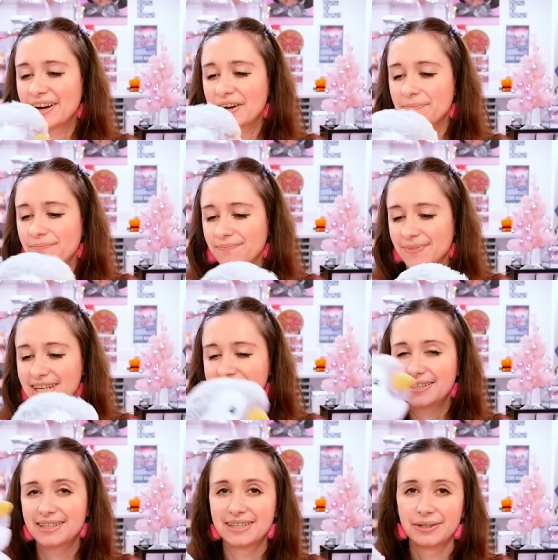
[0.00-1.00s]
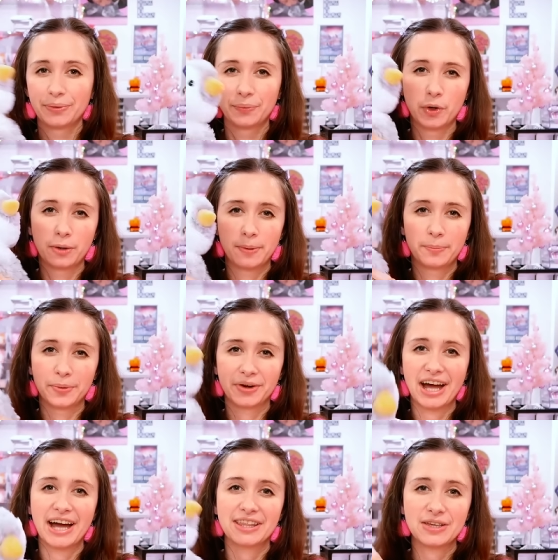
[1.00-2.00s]
um, he's this little warmable
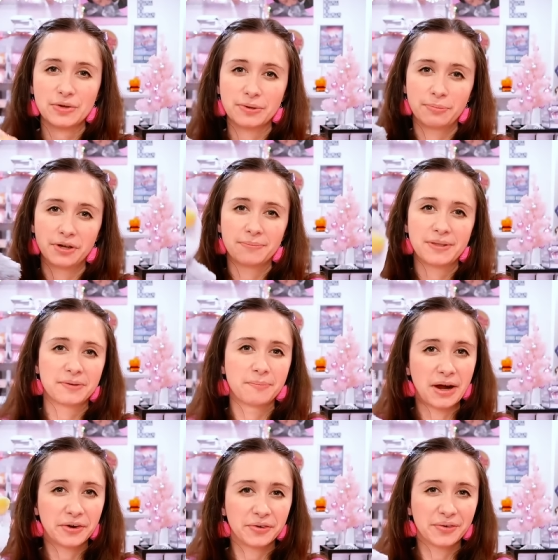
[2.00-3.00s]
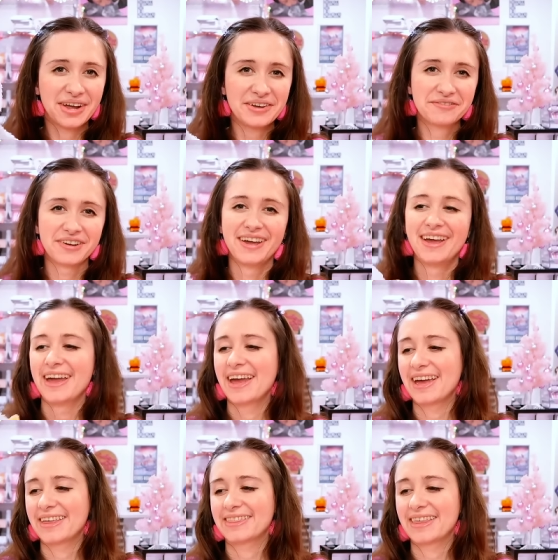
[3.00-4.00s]
guy that you can put him in the microwave.
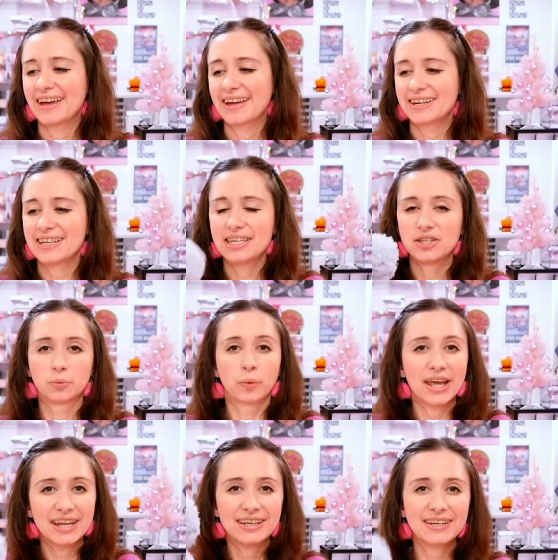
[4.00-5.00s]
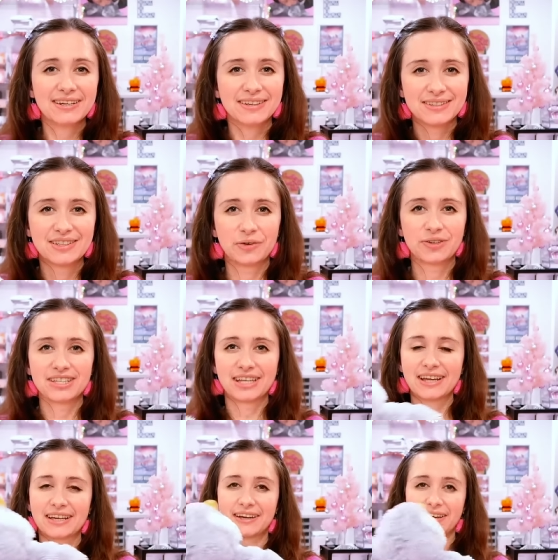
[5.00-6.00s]
And then he's weighted, so it's
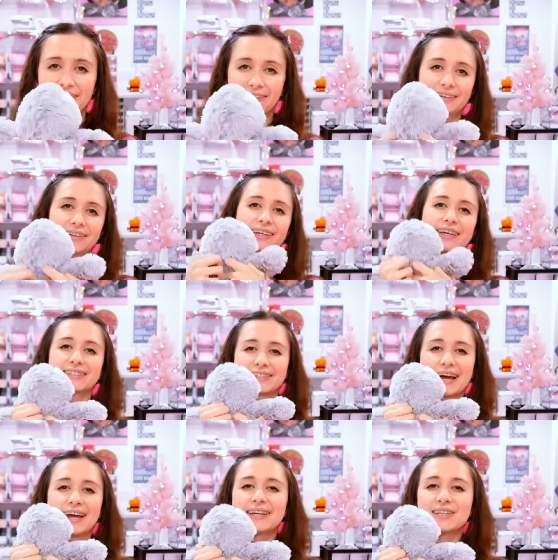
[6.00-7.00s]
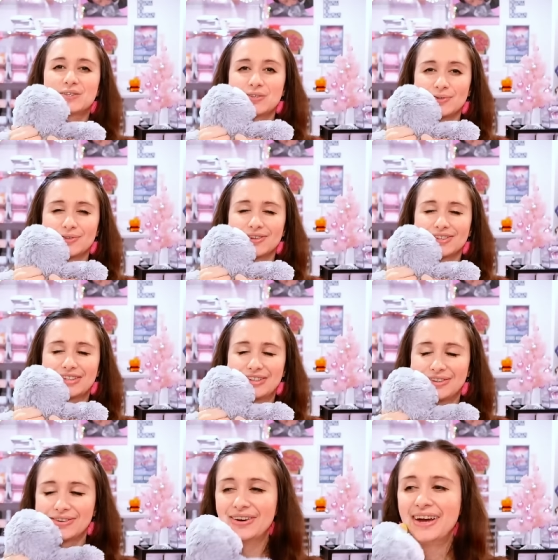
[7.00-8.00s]
like a anxiety soother
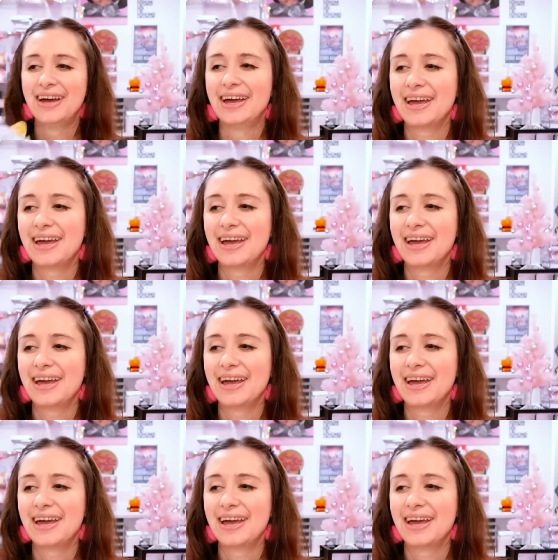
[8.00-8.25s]
too.